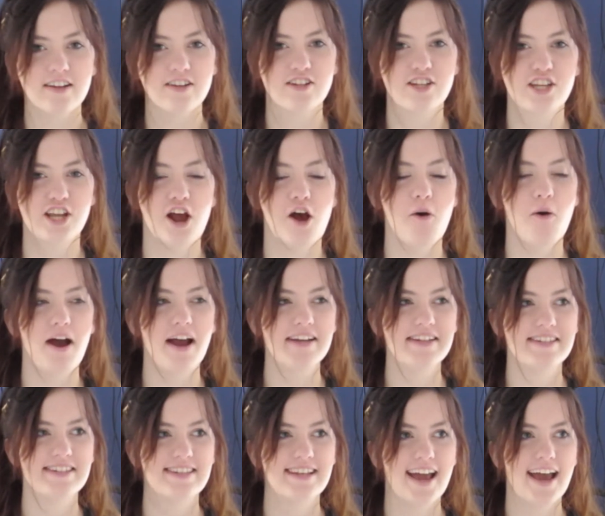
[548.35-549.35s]
So I
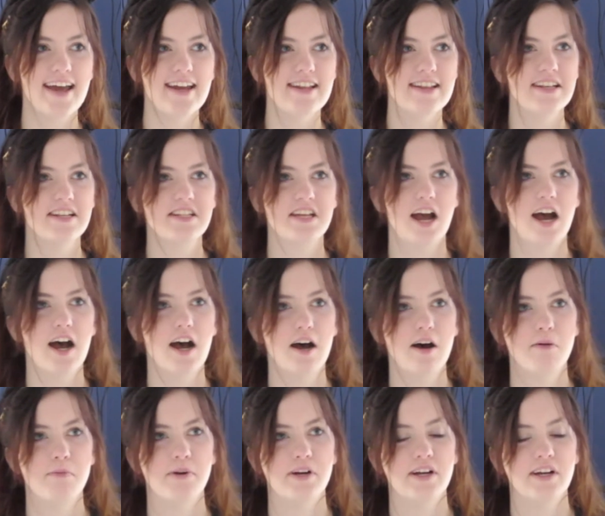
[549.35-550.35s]
sat in the
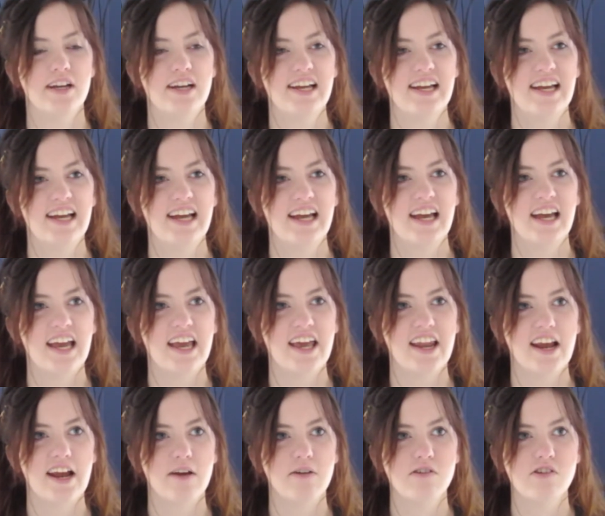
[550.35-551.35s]
tub, and
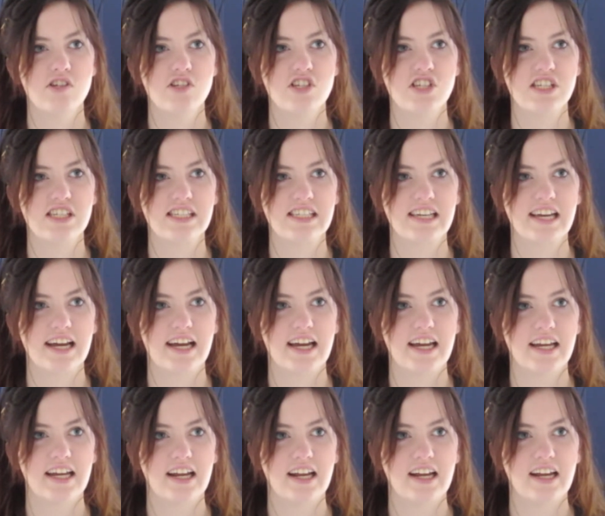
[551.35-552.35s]
I was just
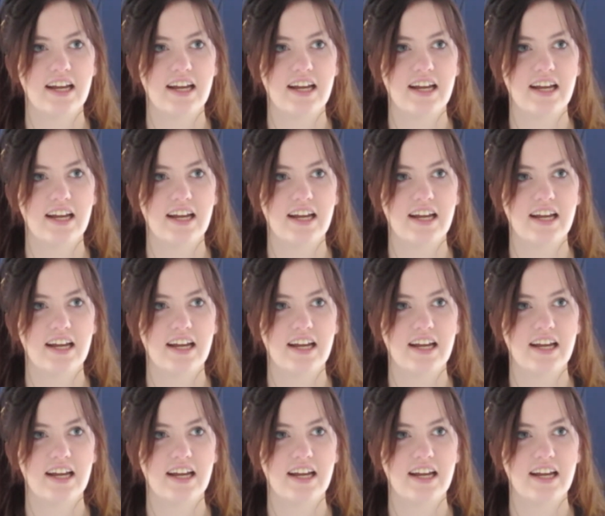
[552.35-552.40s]
like